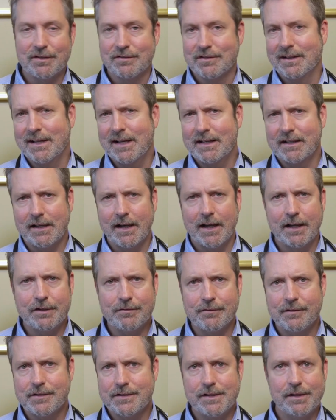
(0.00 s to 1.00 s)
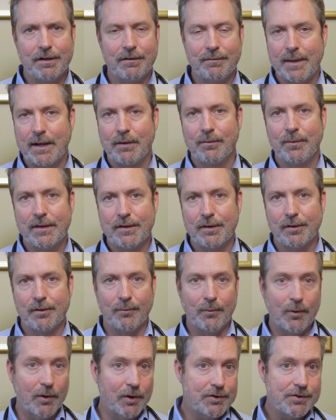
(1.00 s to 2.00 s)
There's a lot of controversy about whether
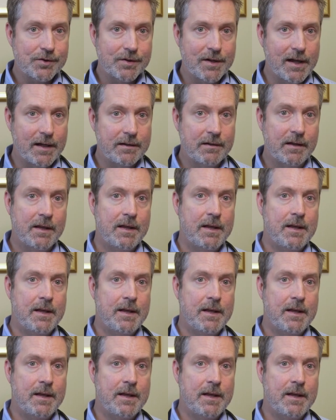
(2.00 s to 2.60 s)
it works or not.